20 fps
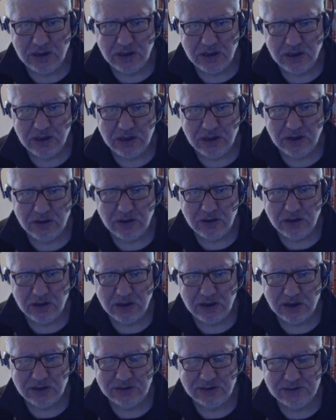
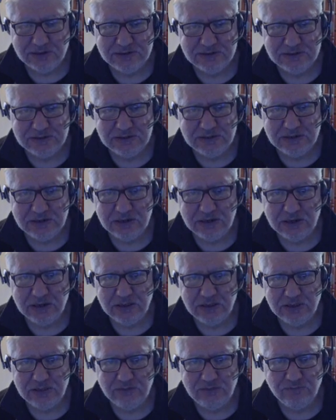unless
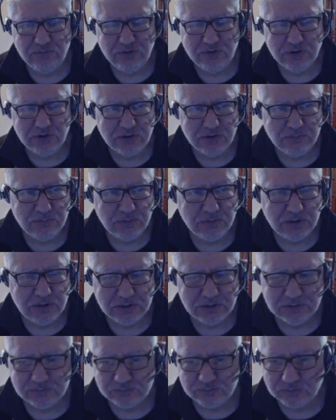they've
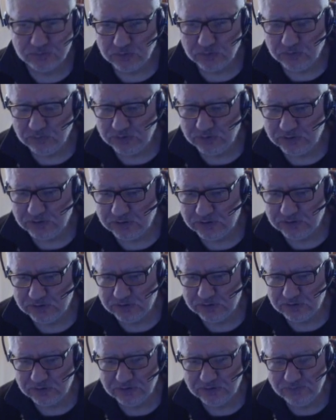come with a
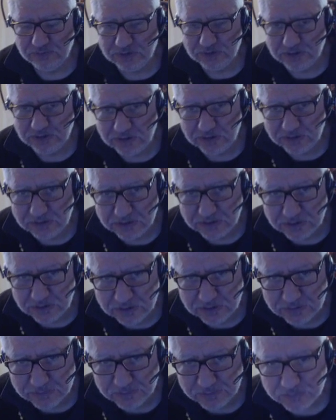certificate
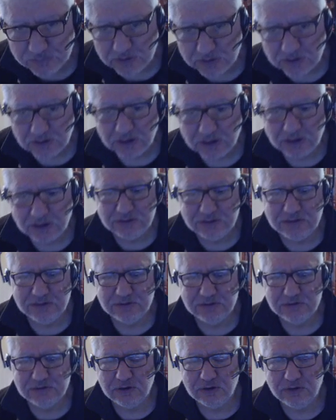on the
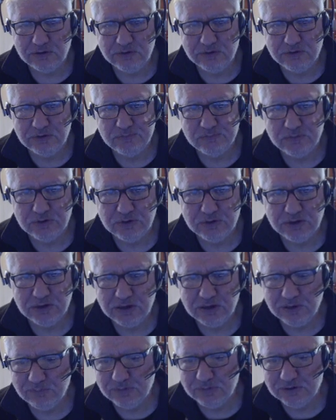installer, you're going to
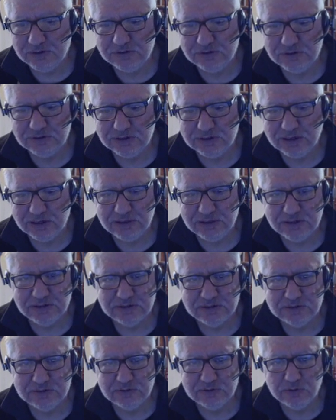get messages like this.
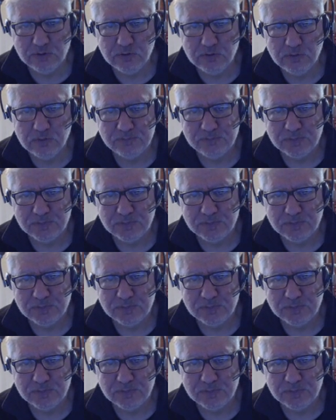So